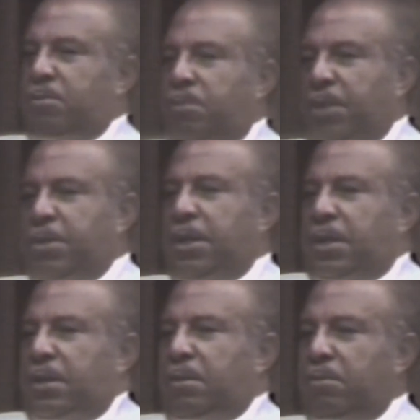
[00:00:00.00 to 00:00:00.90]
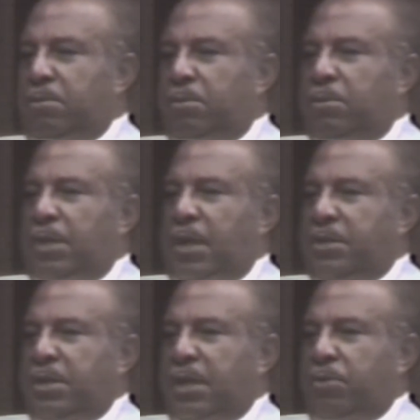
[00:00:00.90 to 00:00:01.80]
maybe
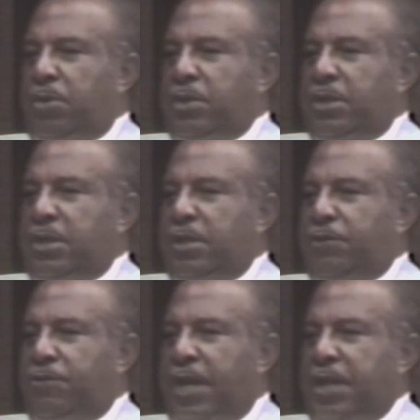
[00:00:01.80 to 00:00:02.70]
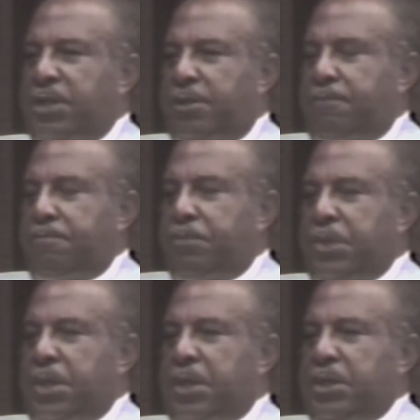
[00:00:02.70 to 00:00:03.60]
answer that question in this fashion.
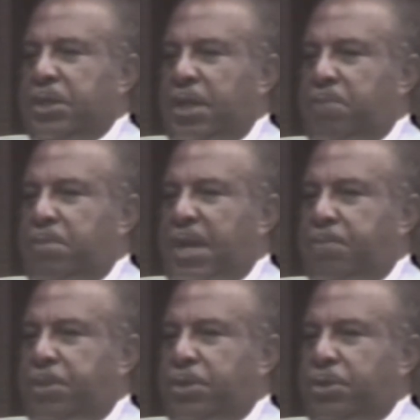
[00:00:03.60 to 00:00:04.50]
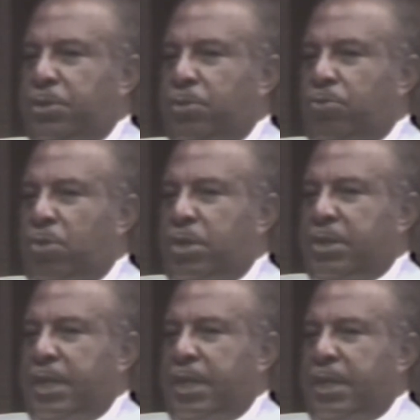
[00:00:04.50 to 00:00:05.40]
Second Baptist was
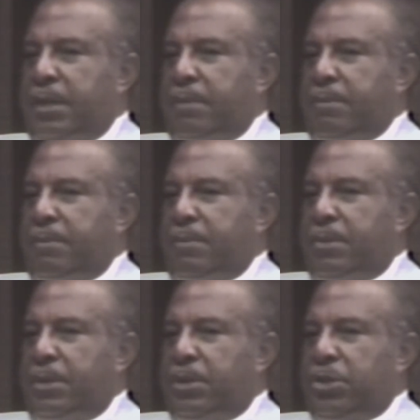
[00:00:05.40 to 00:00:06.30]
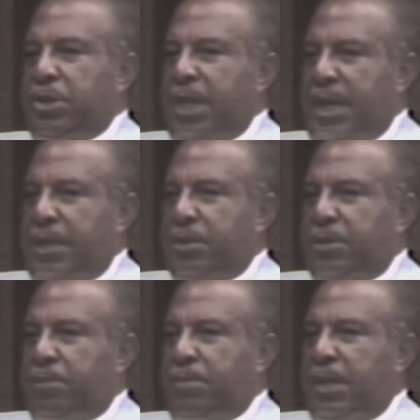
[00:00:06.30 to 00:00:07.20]
a challenge
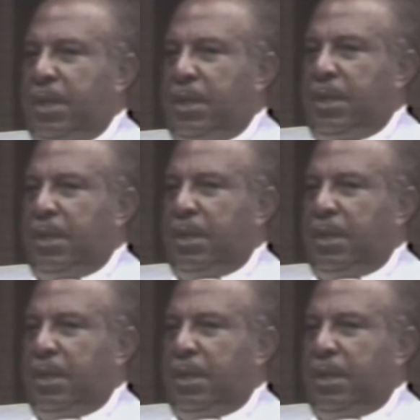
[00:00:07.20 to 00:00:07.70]
to me